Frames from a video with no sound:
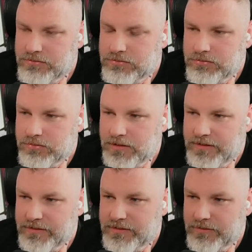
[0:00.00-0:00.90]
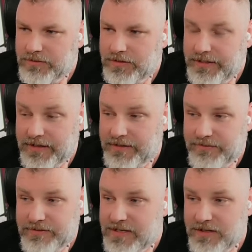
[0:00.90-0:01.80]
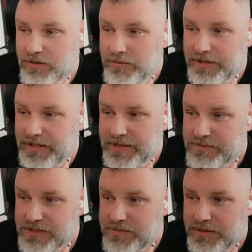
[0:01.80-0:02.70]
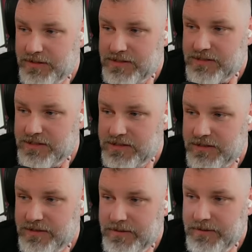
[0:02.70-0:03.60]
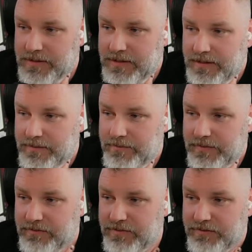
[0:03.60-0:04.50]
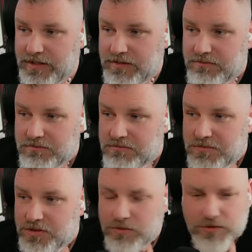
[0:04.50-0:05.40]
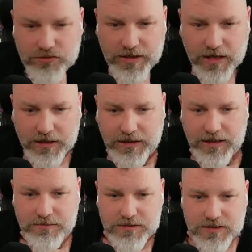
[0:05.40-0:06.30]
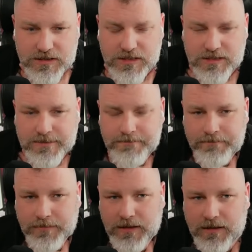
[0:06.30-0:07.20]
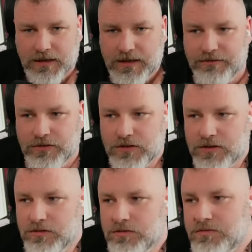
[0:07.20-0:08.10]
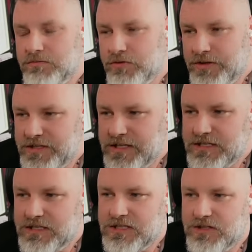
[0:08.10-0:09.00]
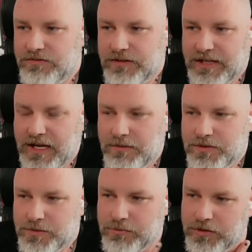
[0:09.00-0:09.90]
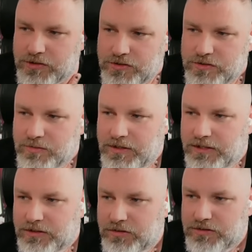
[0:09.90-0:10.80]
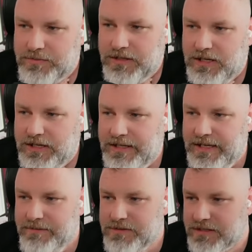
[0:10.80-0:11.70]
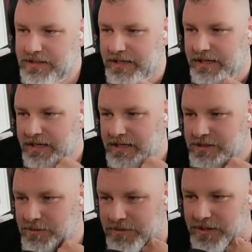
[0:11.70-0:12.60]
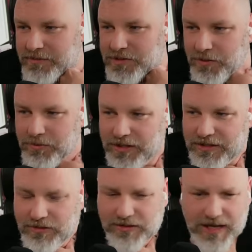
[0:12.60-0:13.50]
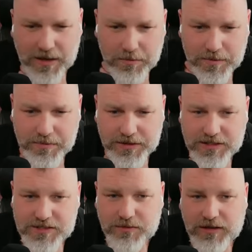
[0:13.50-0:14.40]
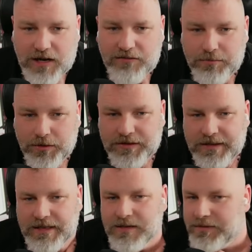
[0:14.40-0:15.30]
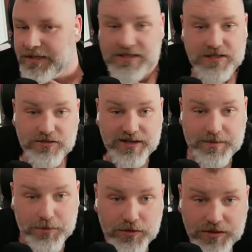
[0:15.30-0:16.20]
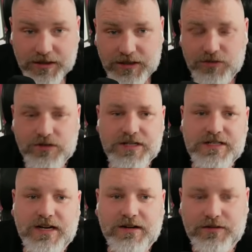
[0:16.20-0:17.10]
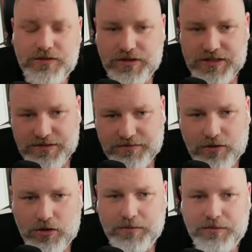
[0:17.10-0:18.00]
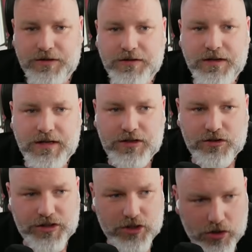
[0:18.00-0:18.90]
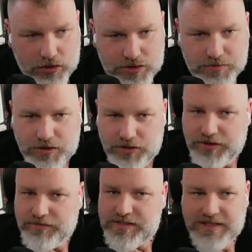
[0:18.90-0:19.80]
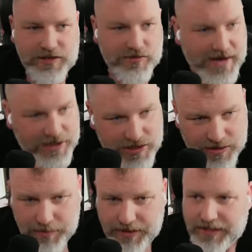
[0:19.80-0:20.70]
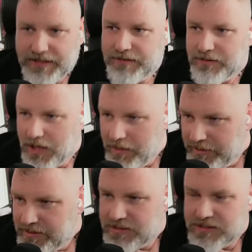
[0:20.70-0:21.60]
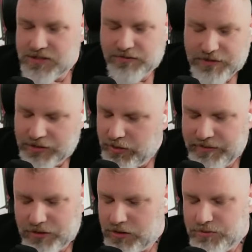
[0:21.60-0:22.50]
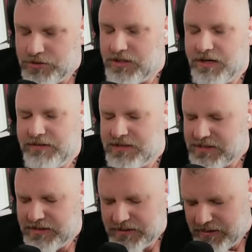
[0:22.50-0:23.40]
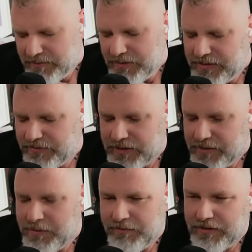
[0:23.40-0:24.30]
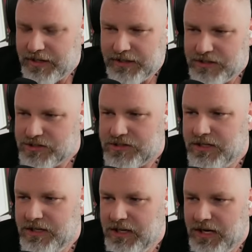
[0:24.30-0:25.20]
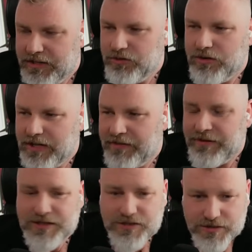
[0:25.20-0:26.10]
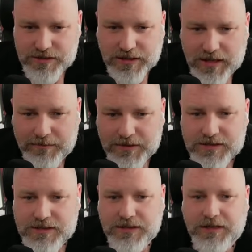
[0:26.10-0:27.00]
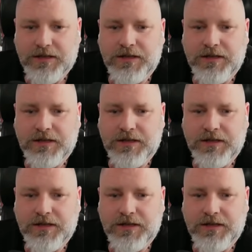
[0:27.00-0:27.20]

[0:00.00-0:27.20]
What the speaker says: Well, I can't even tell you how many games it's been this season. 52 or 3 odd games this season. And if you include pre-season and stuff like that, which we brought you as well, you know, there's been a lot of games. And sometimes, you know, we're kind of going, we bin this one off. But because of the great community that you guys are and you guys have formed, and, you know, the encouragement that you give us and the interaction that we get in comments and stuff. And I know I haven't come to your comments, and please forgive me for that. I don't have answers to comments in there